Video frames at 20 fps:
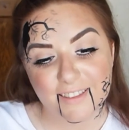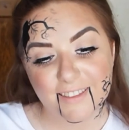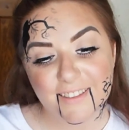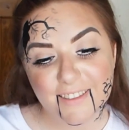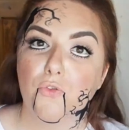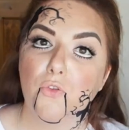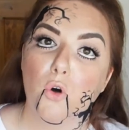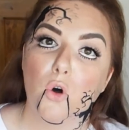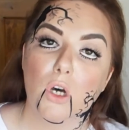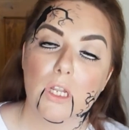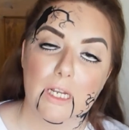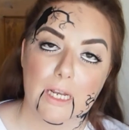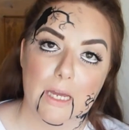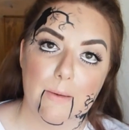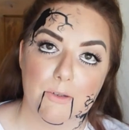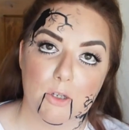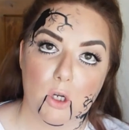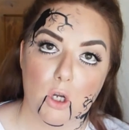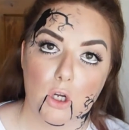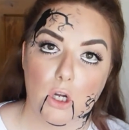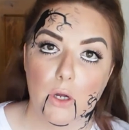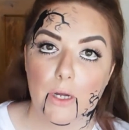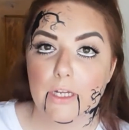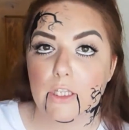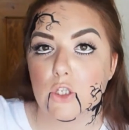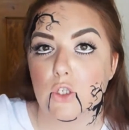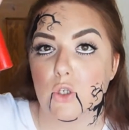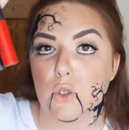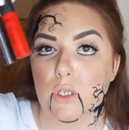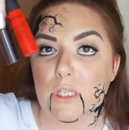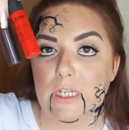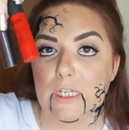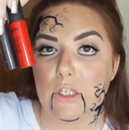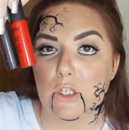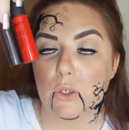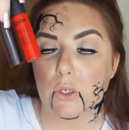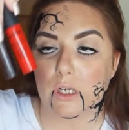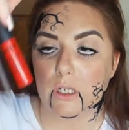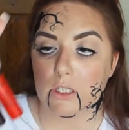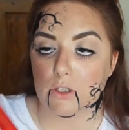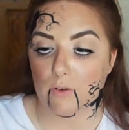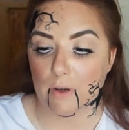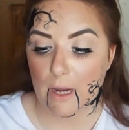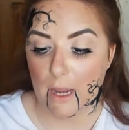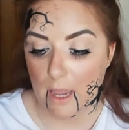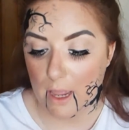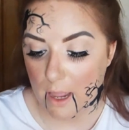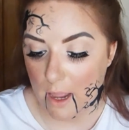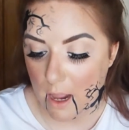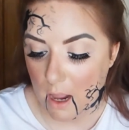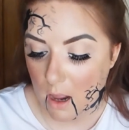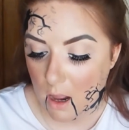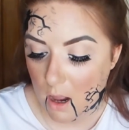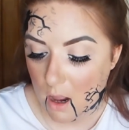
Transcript: For lips, I'm going to go into these 2 colours right here.